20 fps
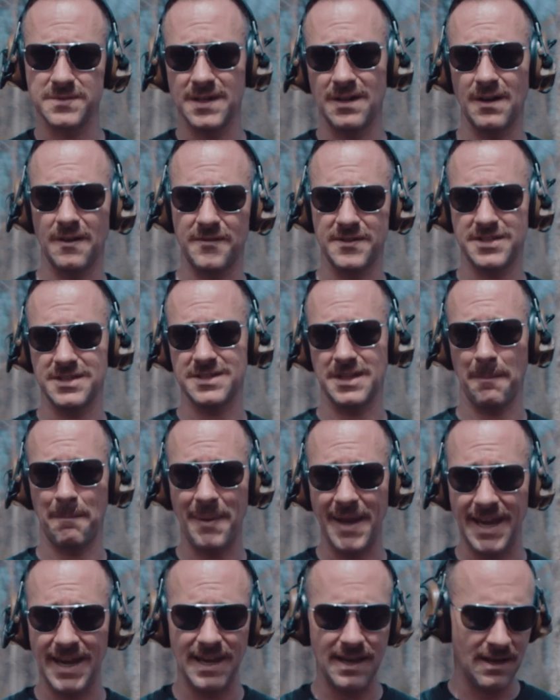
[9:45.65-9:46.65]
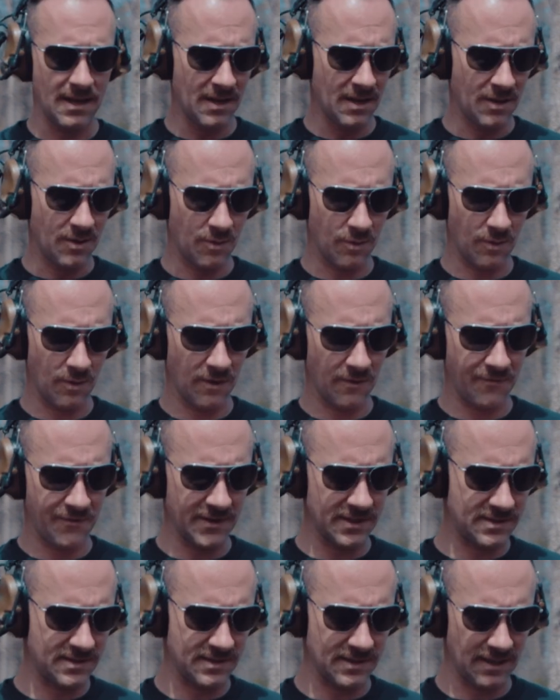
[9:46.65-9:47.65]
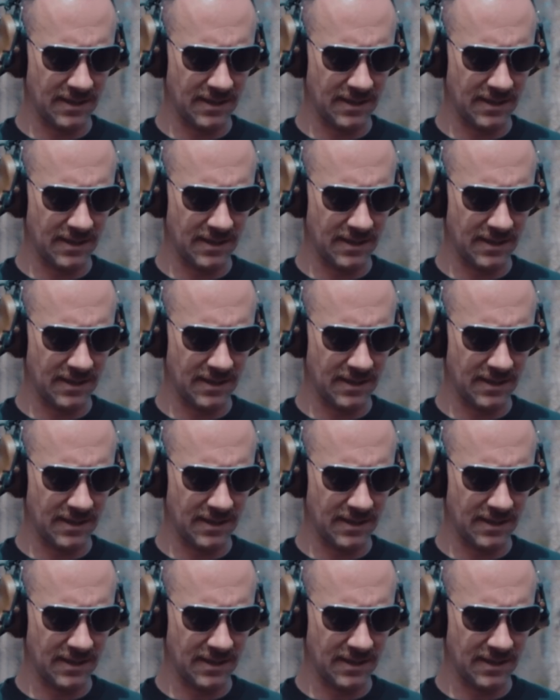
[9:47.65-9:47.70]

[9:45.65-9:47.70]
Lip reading: So I don't know if it's just a paint or if it's